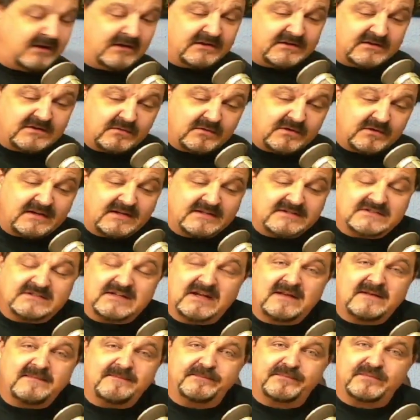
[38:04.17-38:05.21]
So with that
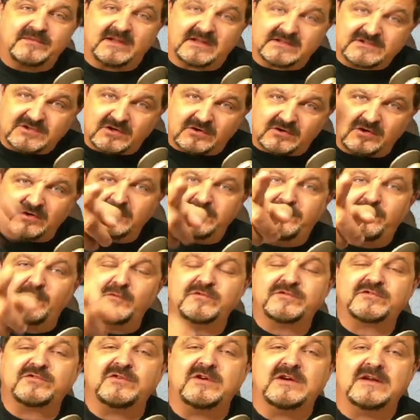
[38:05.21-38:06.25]
said, let's all go
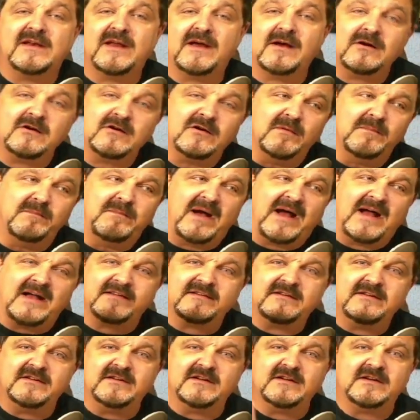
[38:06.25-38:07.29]
full screen now. Go
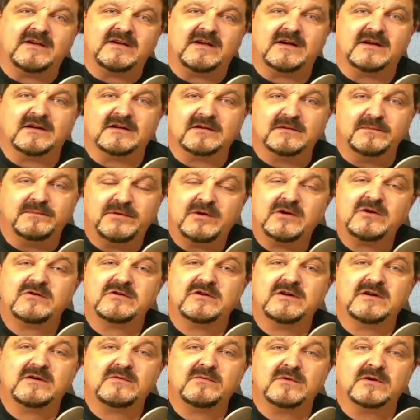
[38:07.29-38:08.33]
back to the computer
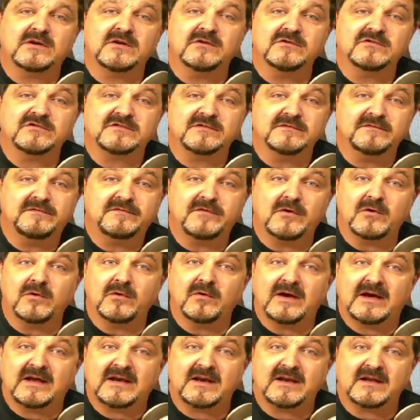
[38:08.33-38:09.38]
here. We're going to do some photo
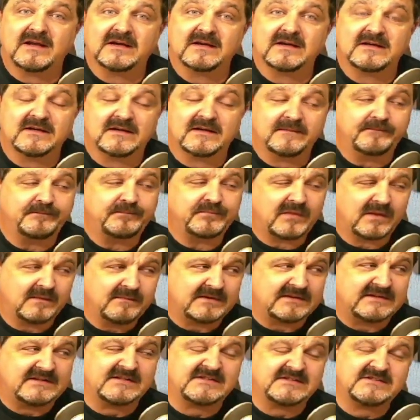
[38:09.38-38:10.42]
editing again.
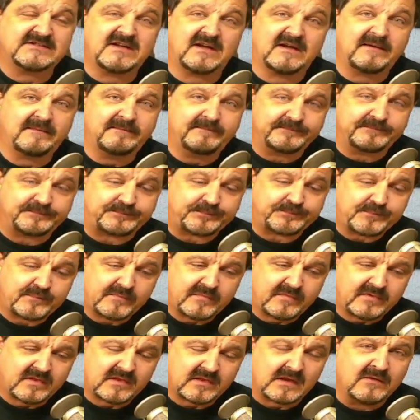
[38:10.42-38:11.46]
But this time,
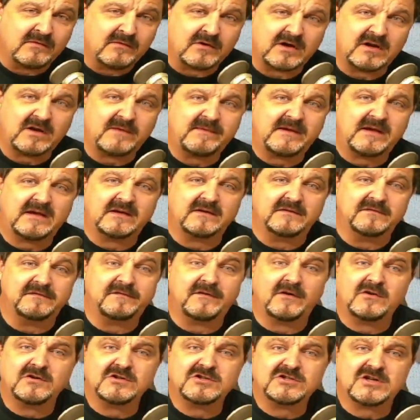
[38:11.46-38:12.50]
we're going to be in
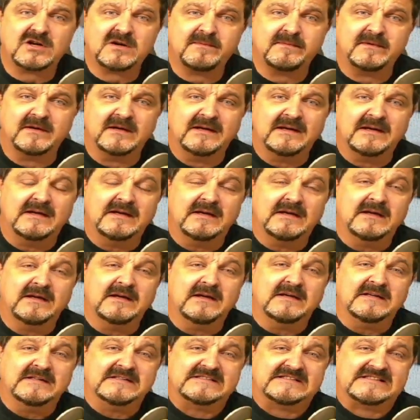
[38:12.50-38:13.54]
Photoshop
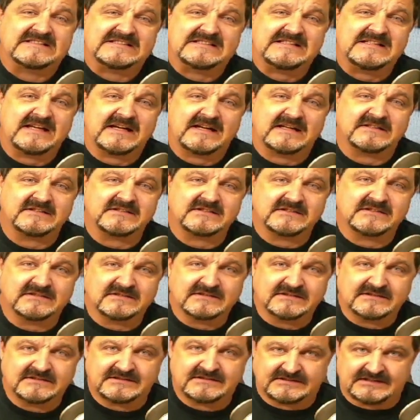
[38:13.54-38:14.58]

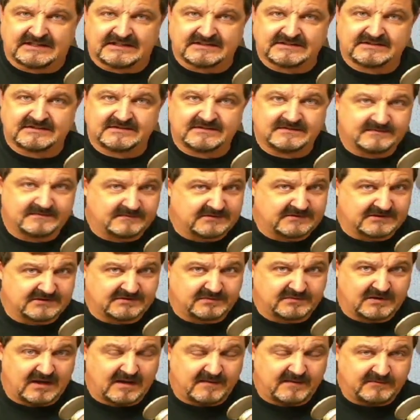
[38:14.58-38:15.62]
CS6,
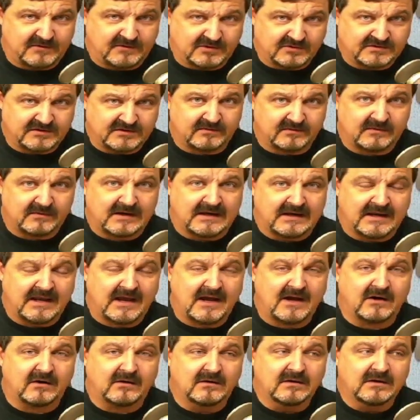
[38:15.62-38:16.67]
just what I'm using right
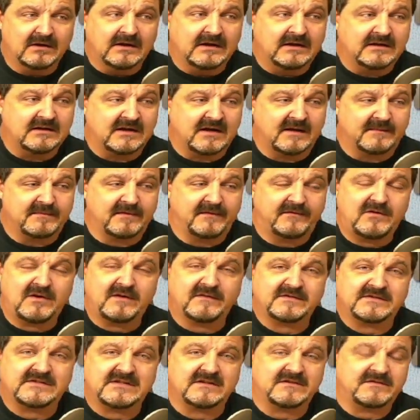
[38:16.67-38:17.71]
now. But if you
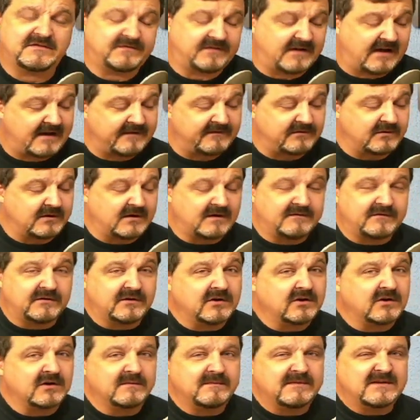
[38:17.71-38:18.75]
have CS5 or whatever,
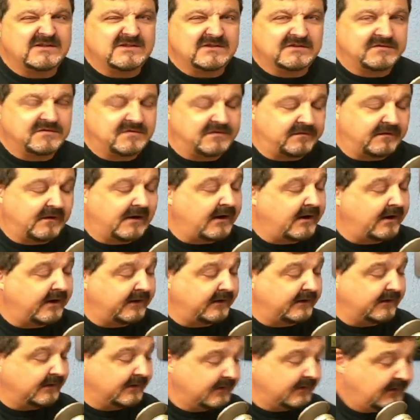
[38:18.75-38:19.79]
you're going to be just
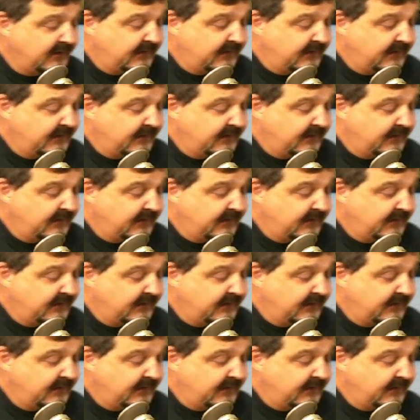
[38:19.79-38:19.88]
fine.